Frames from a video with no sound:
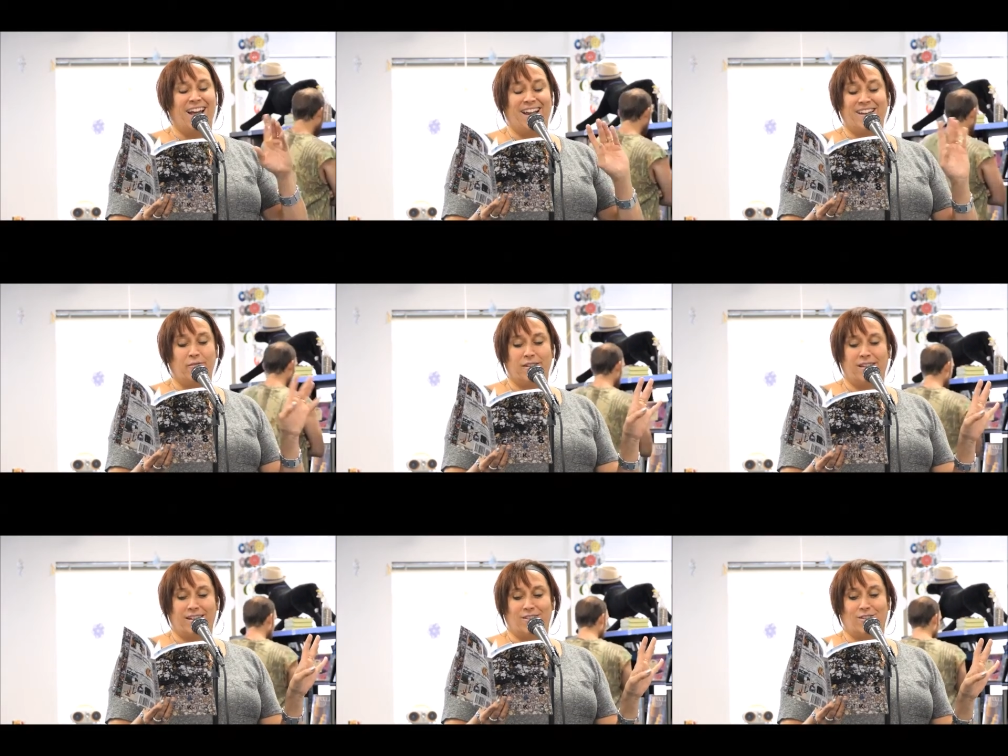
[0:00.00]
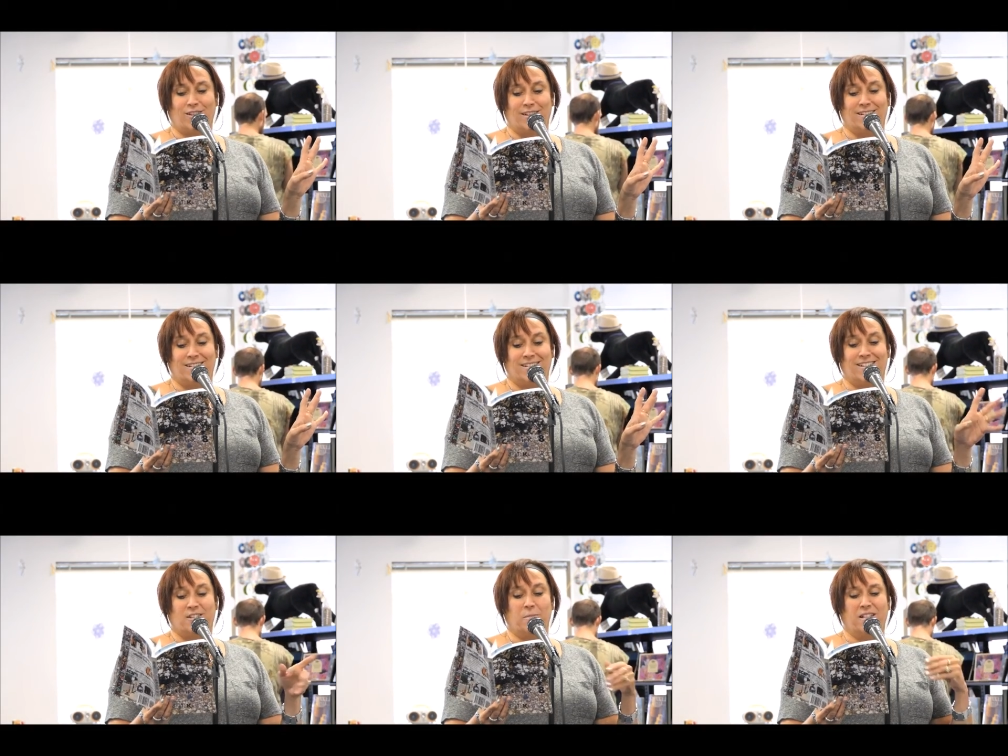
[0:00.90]
I never liked gin. The
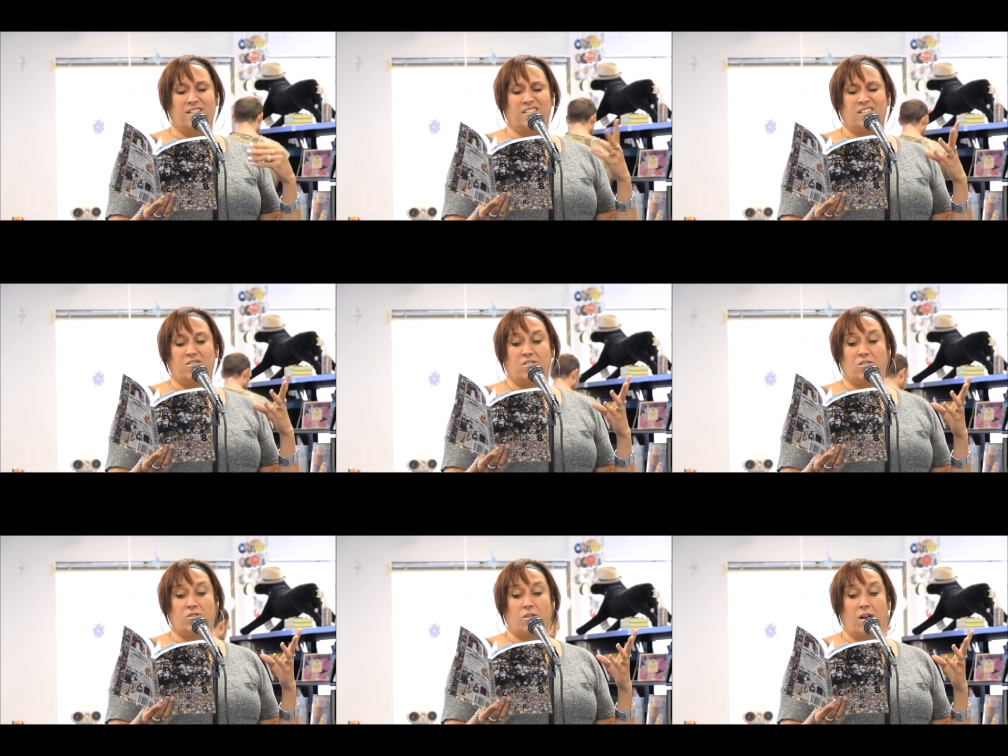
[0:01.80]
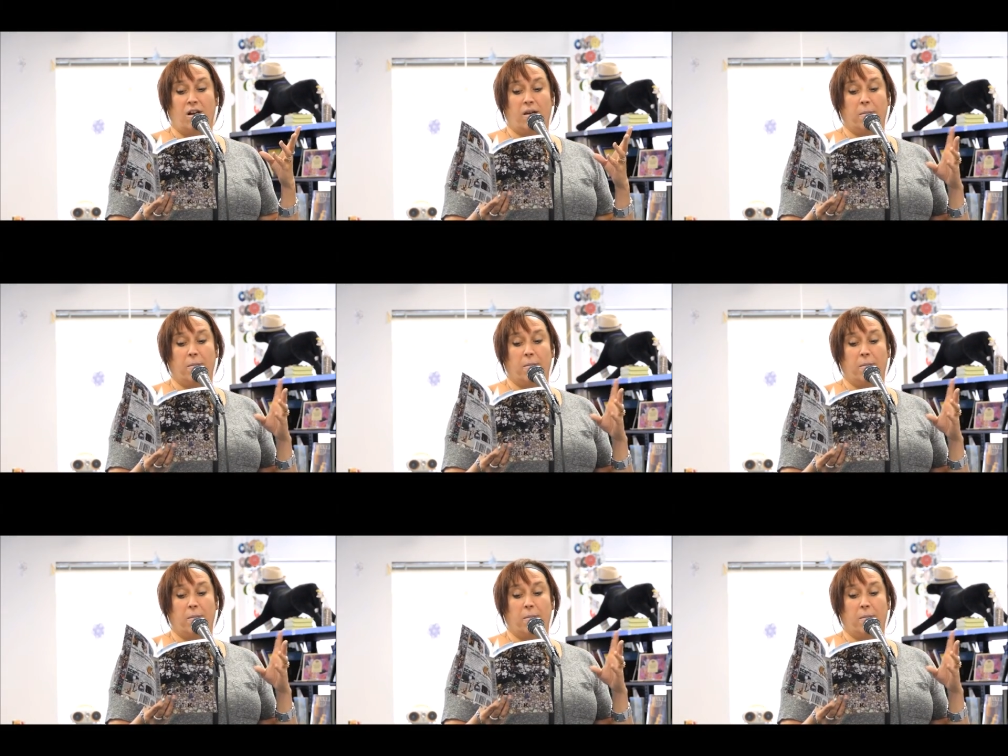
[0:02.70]
smell is too strong.